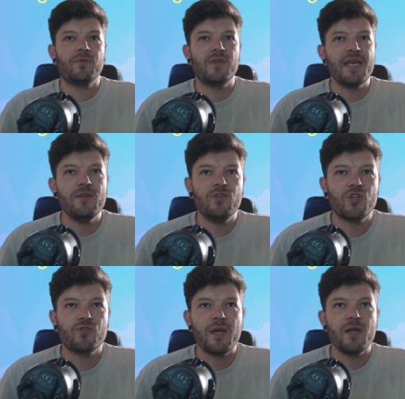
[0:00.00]
The
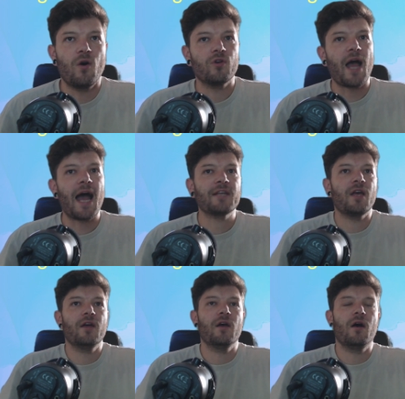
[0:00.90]
industry, or ad,
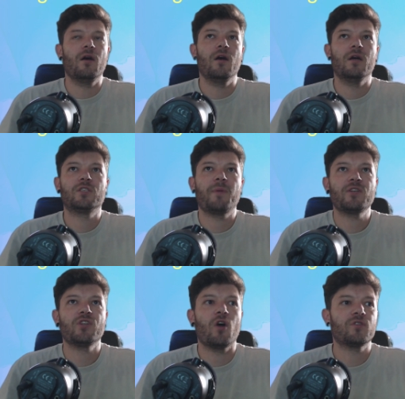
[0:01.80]
uh, uh,
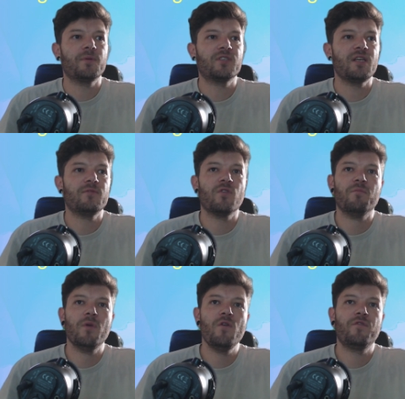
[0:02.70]
especially Octopus, seem to have
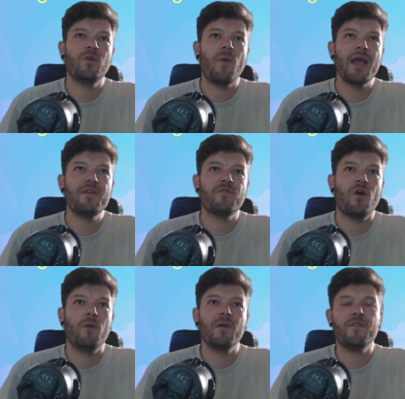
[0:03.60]
moved away
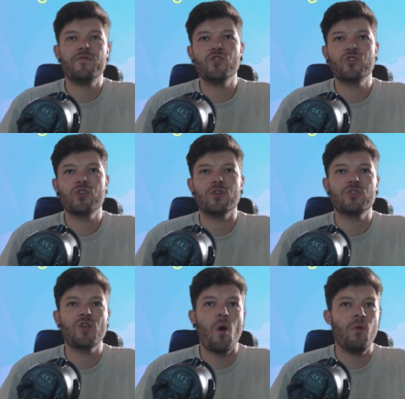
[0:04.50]
from if you've just got
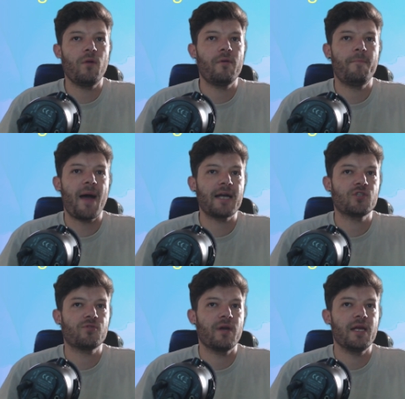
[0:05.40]
solar and
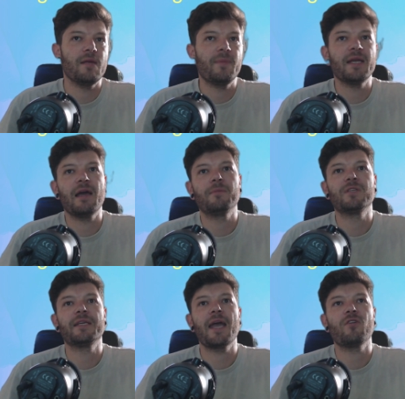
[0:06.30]
battery, being able
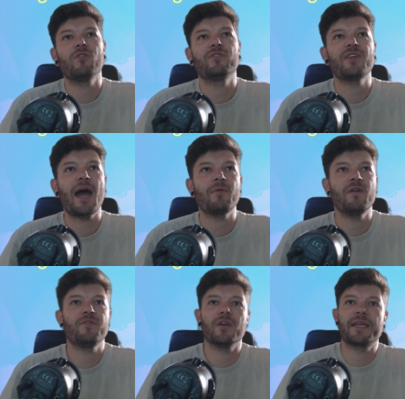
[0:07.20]
to get on a
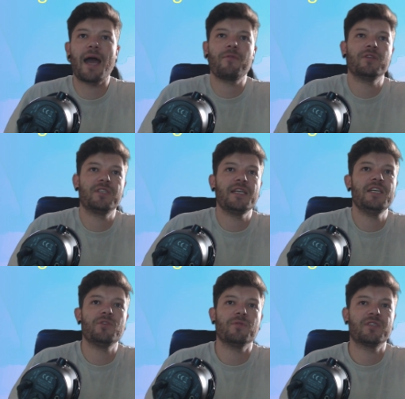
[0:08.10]
tariff that
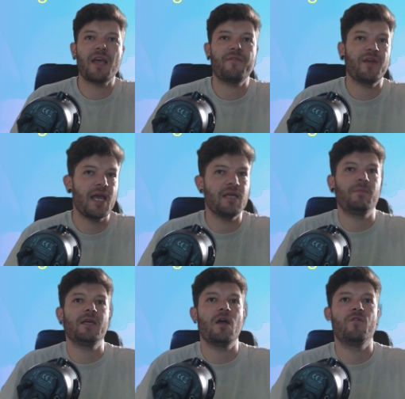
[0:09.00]
guarantees you a
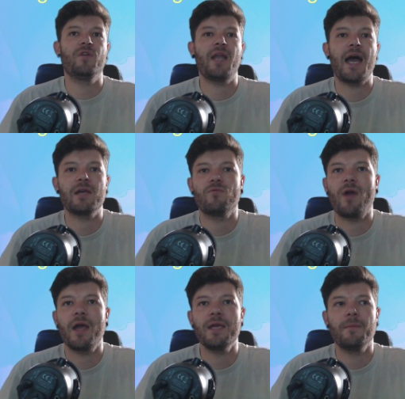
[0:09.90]
780p overnight
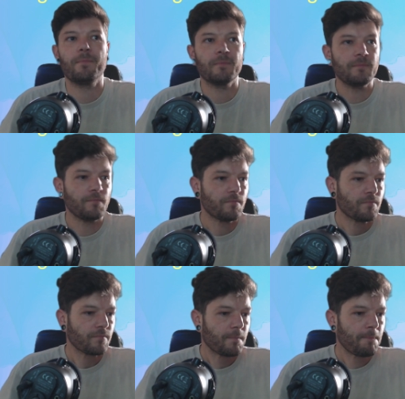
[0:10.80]
rate.
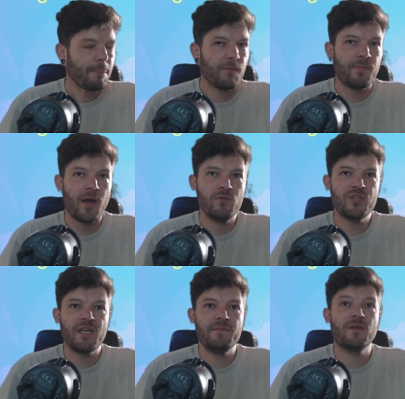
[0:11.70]
Those
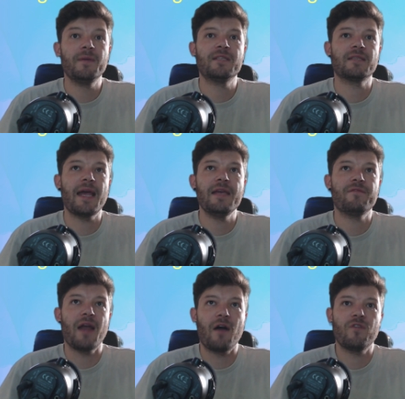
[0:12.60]
seem to be
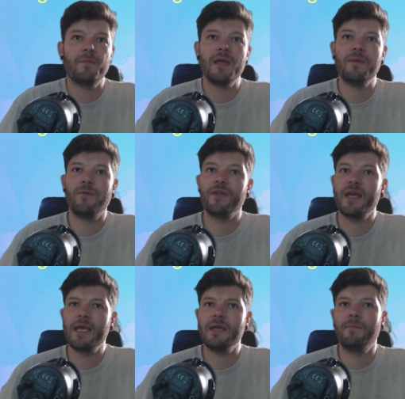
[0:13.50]
saved now for people with
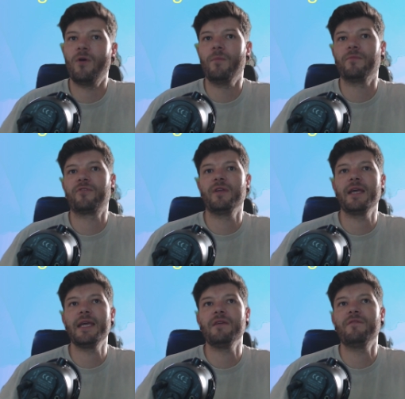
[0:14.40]
heat pumps and
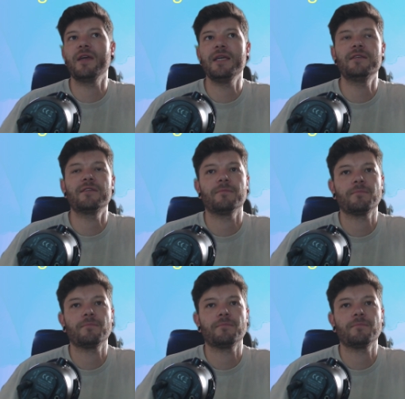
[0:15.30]
EVs.